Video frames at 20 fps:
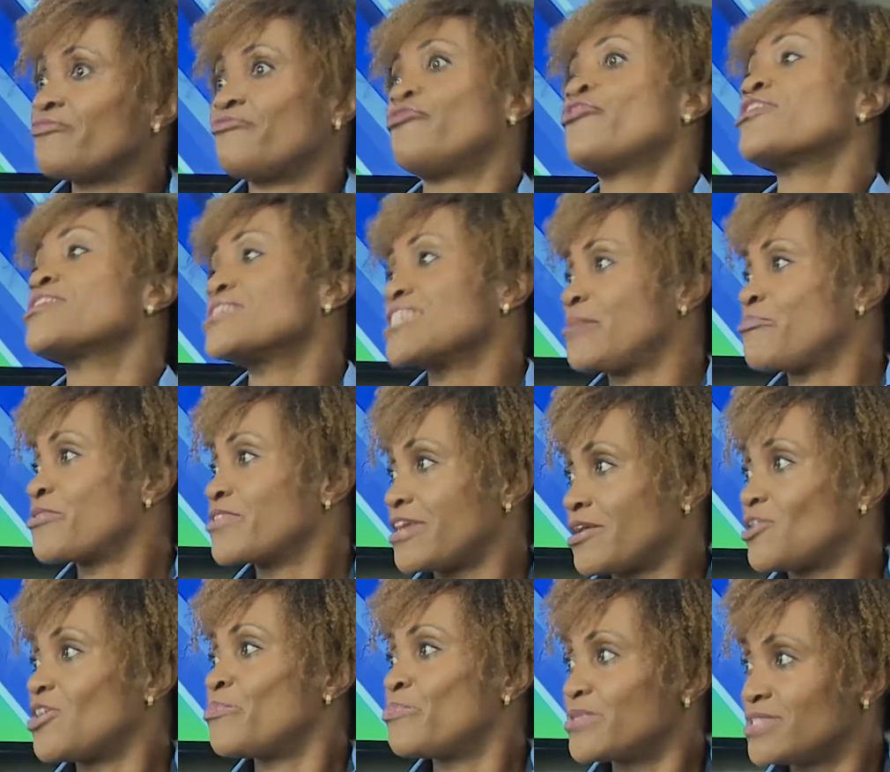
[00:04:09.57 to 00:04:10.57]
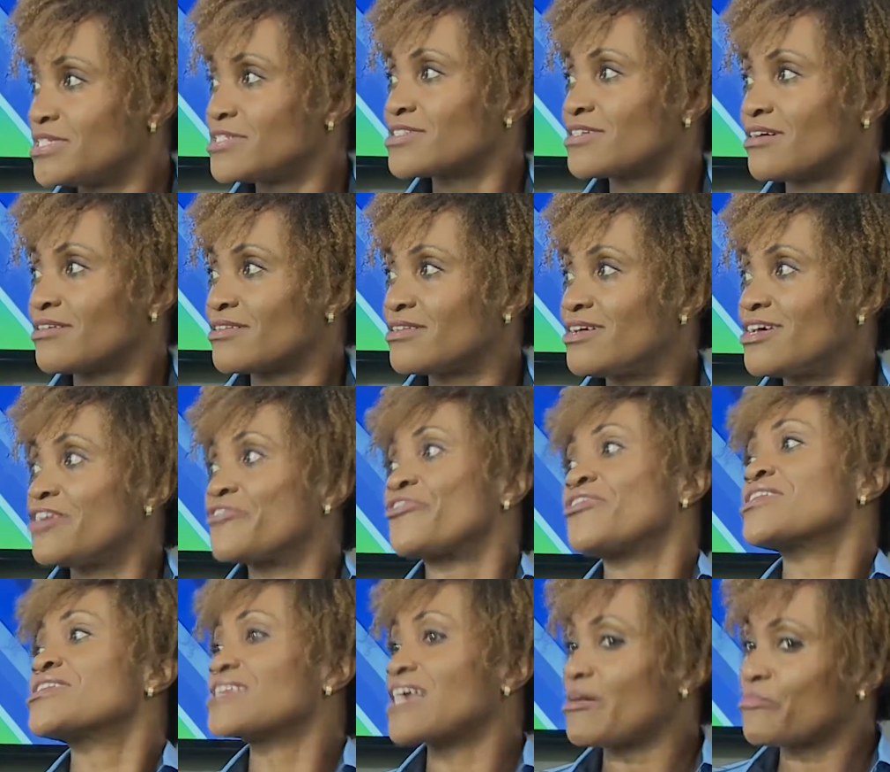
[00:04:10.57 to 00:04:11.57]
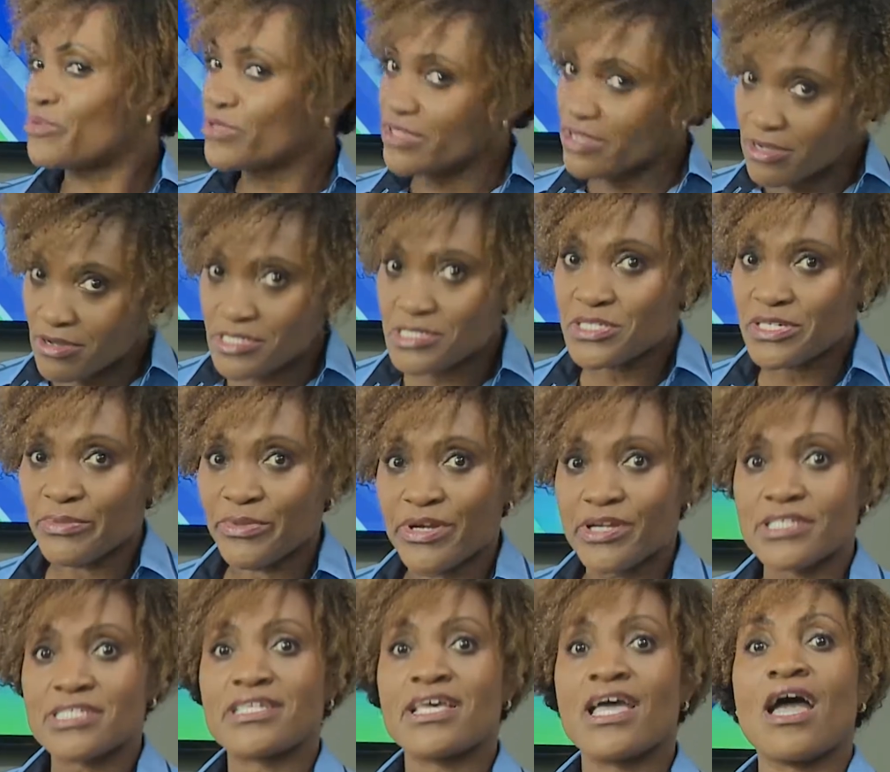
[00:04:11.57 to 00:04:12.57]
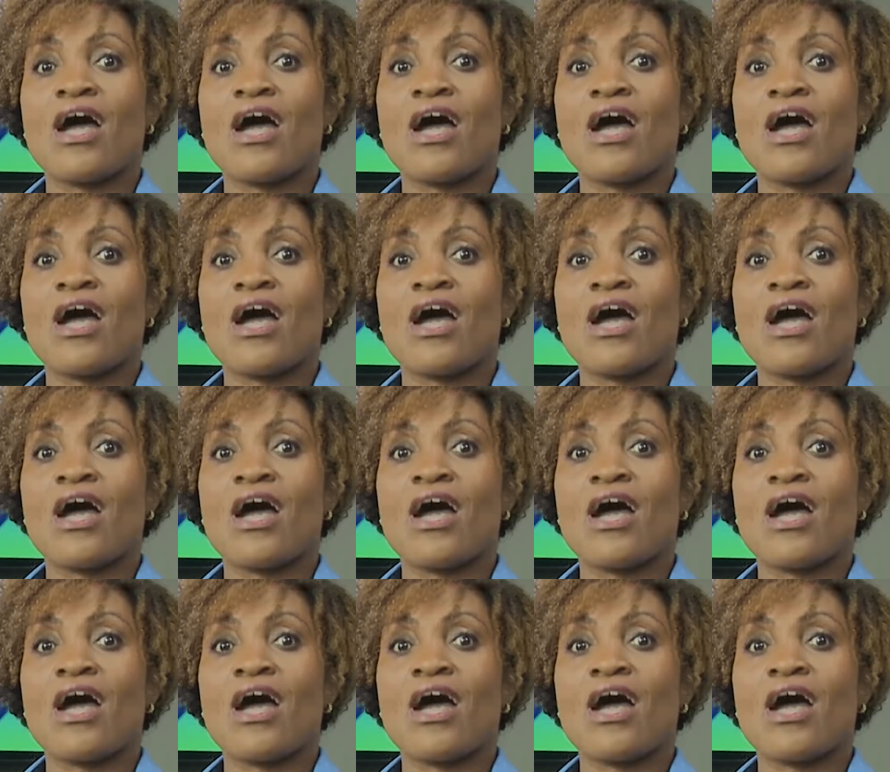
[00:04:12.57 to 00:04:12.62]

for example, their competition, for example, their customers.